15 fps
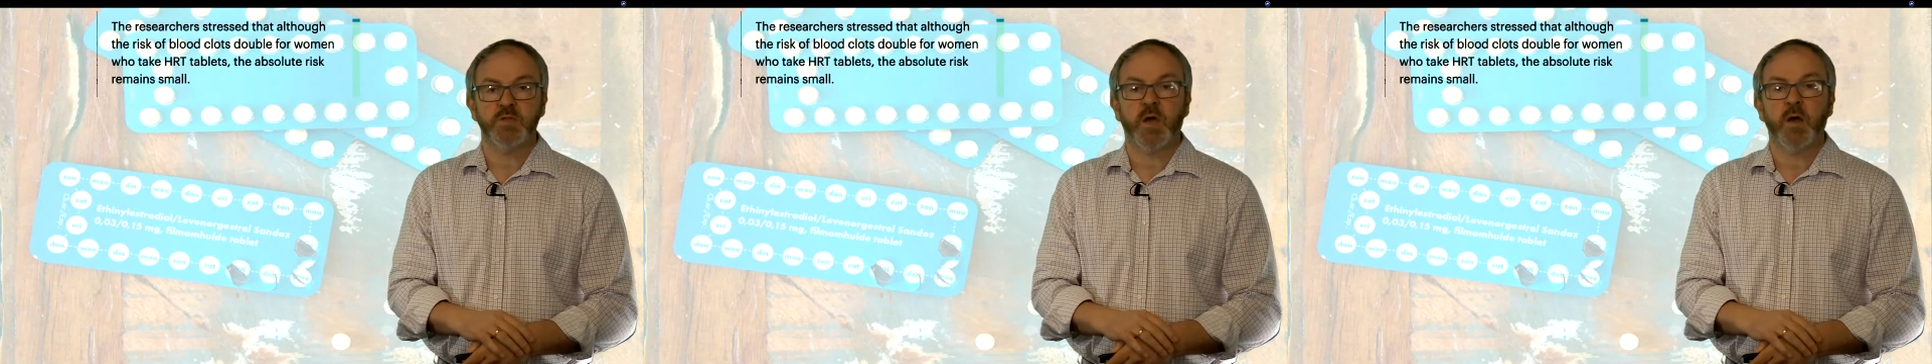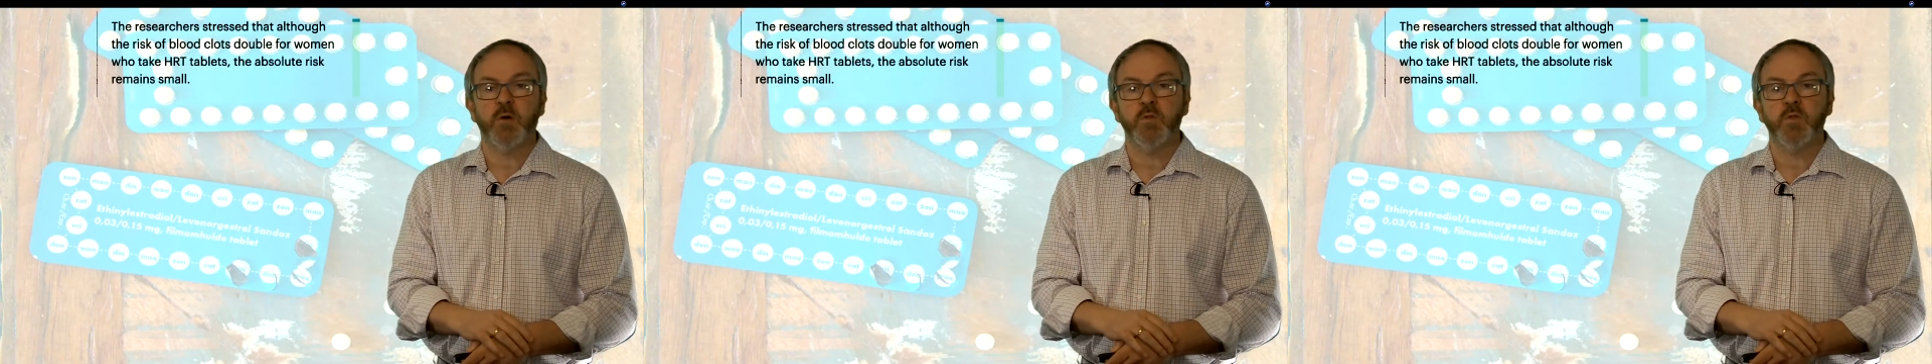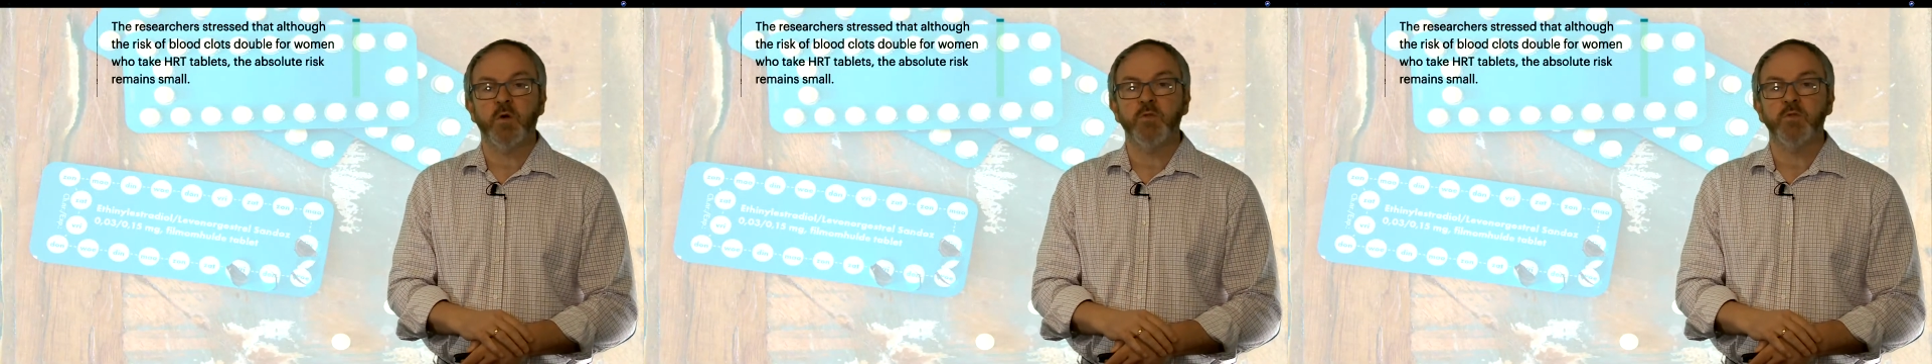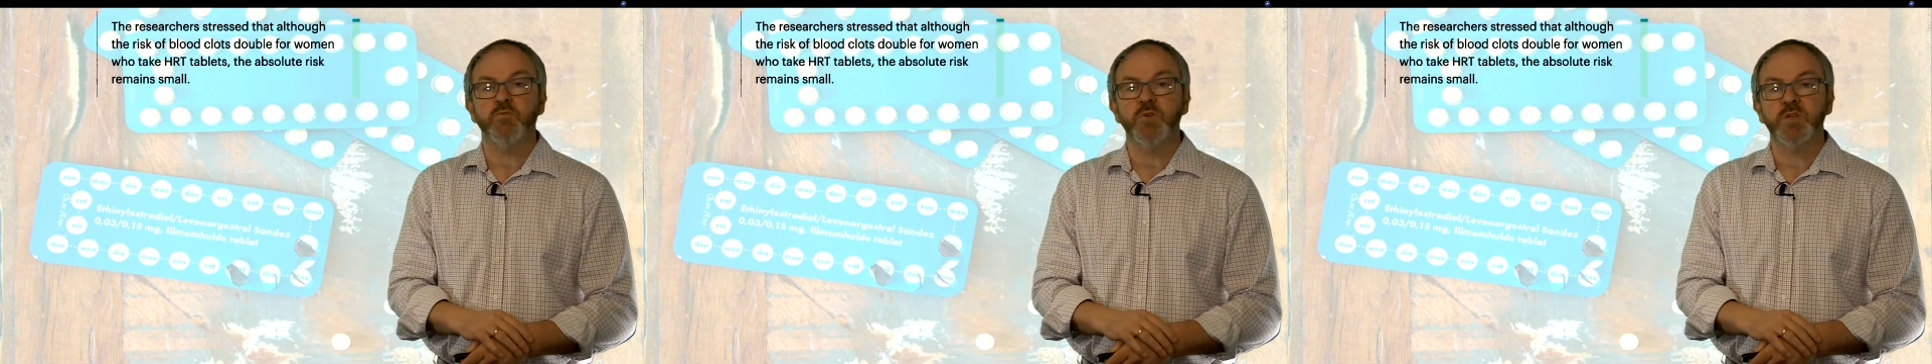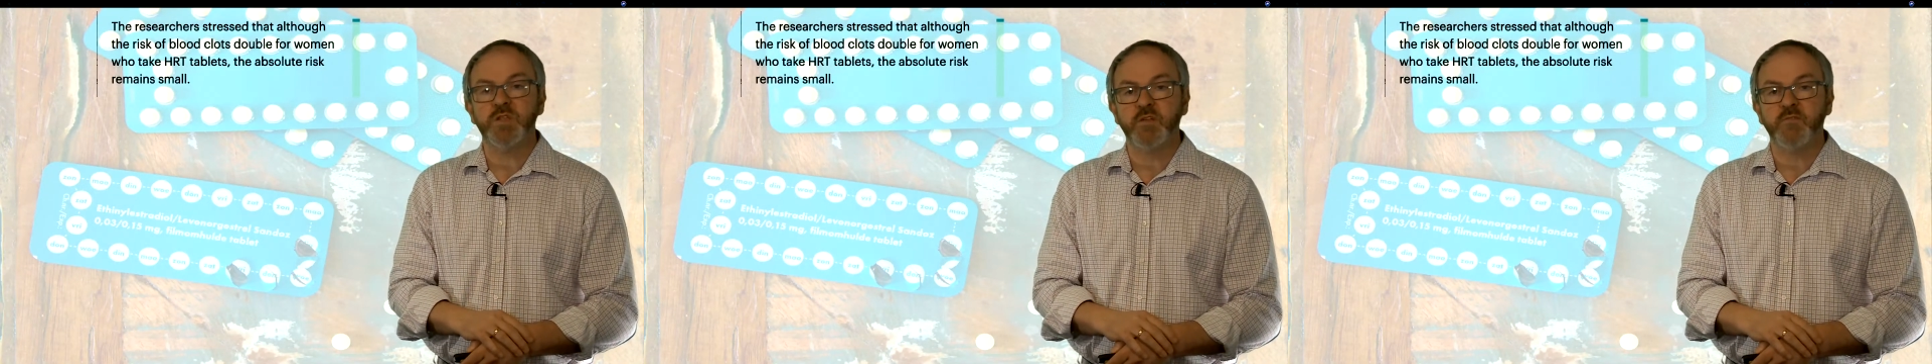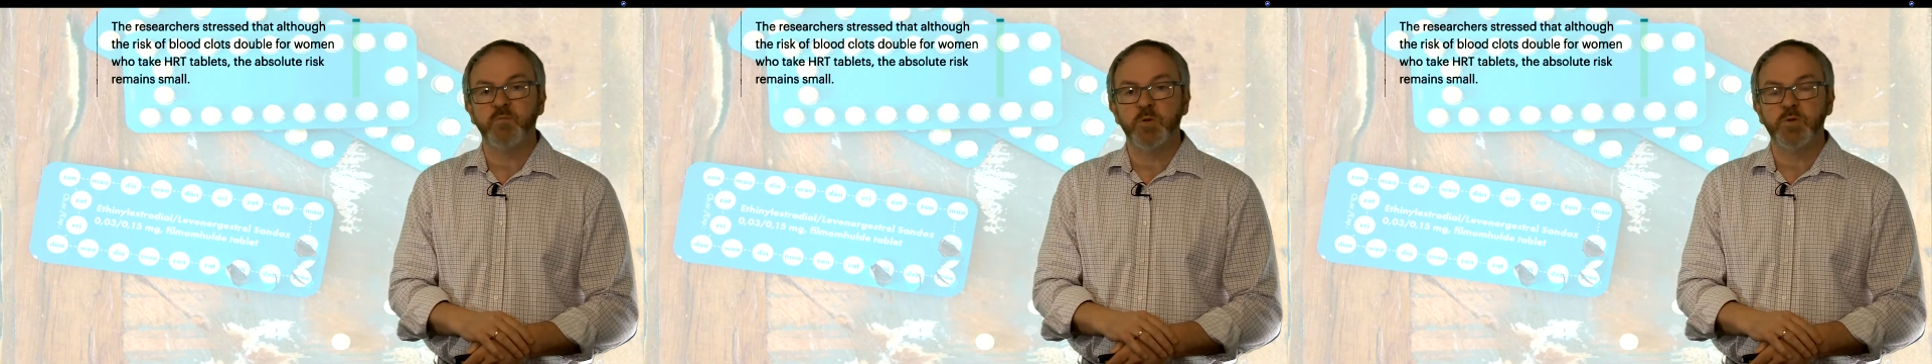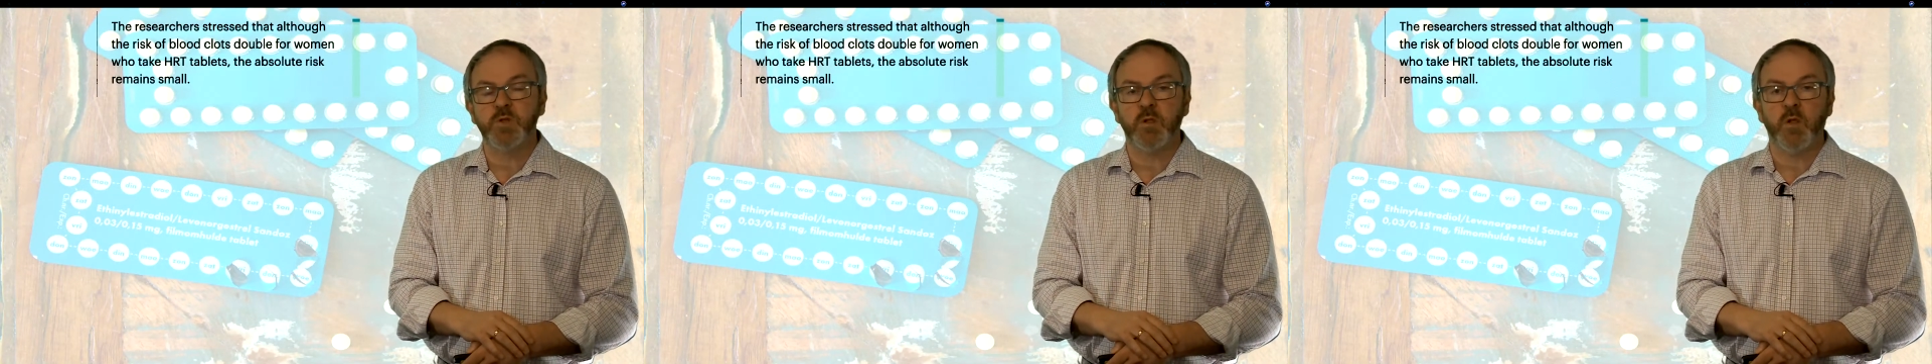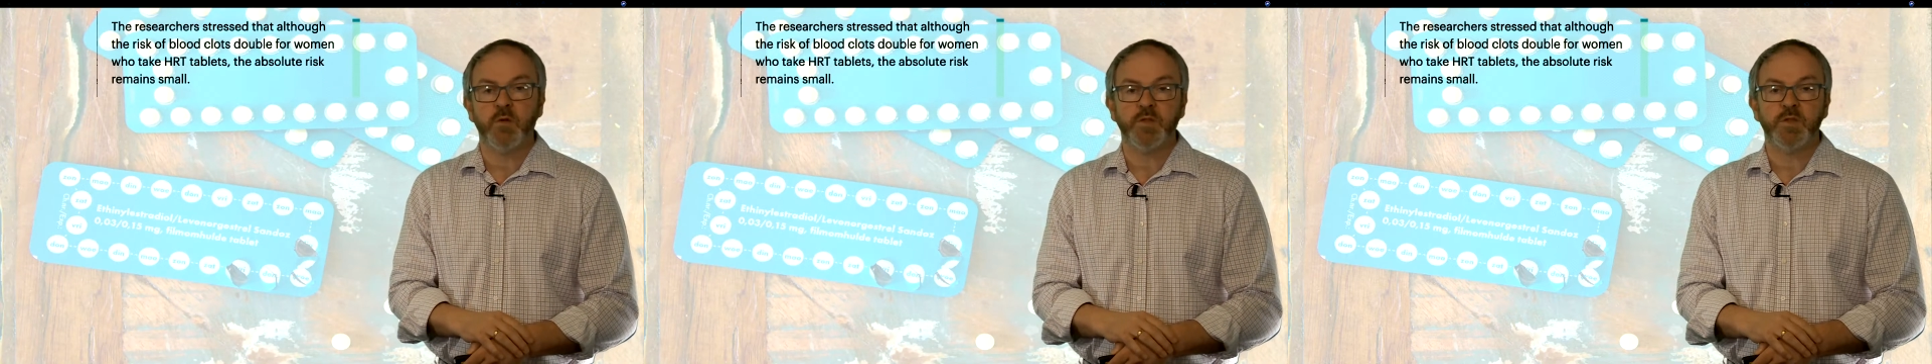that although the risk of blood
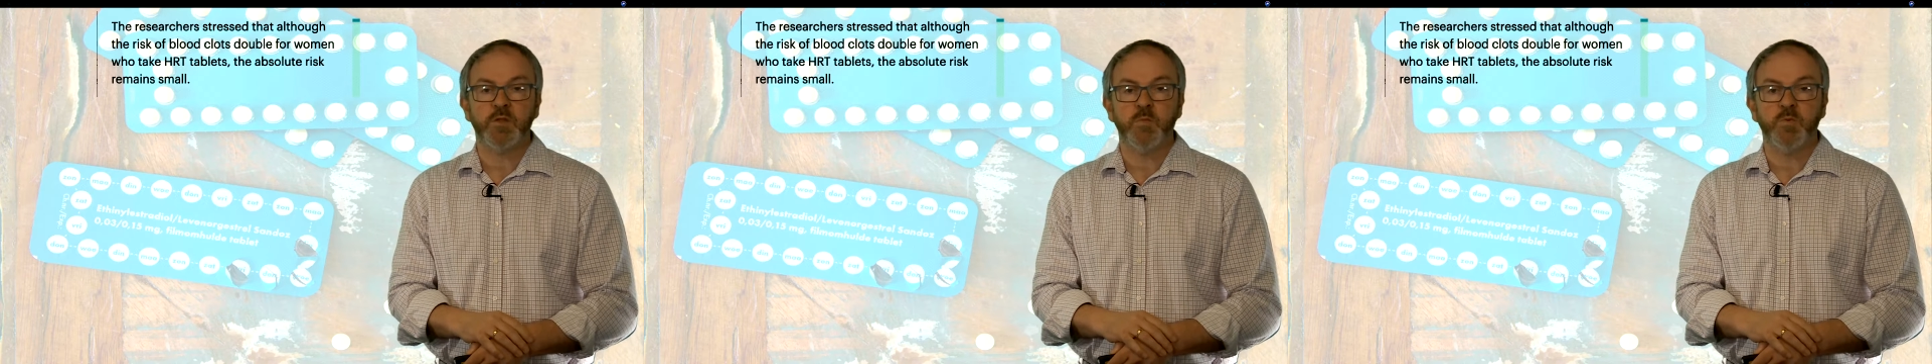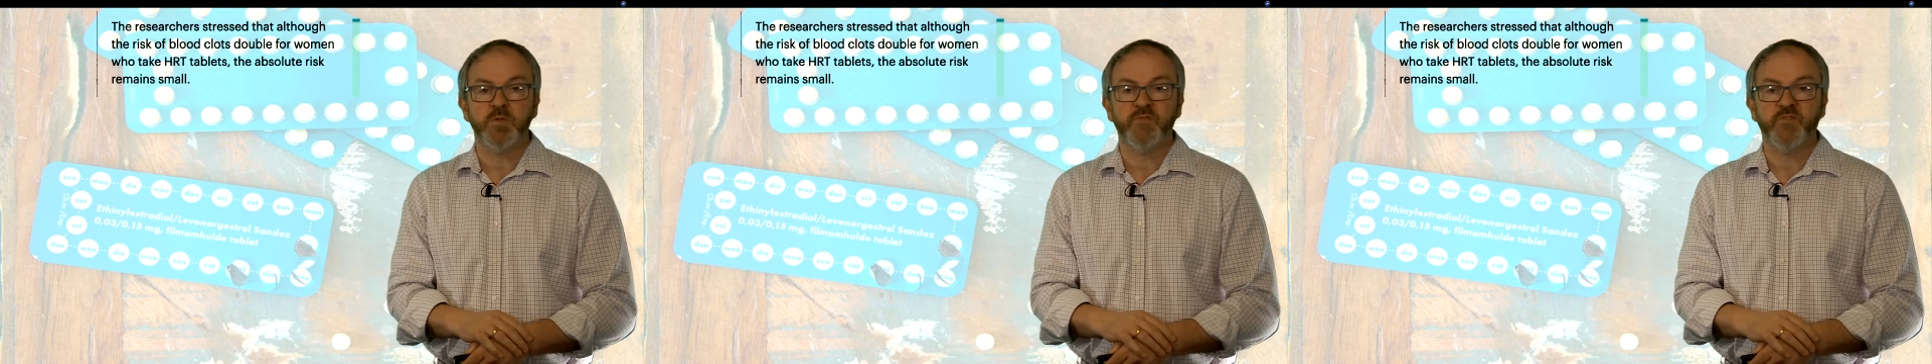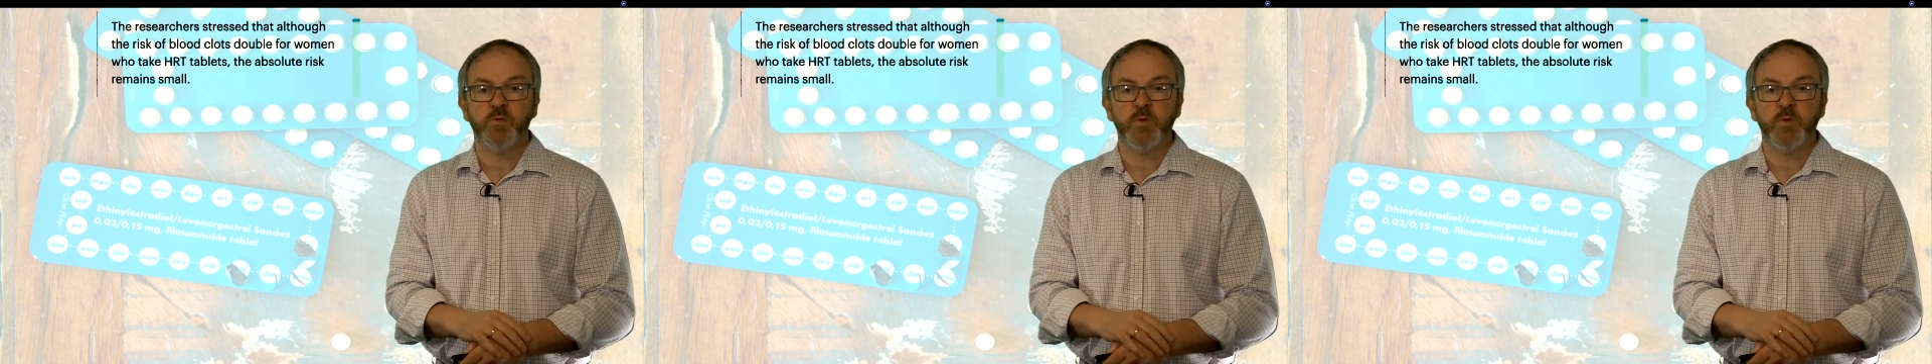clots doubles for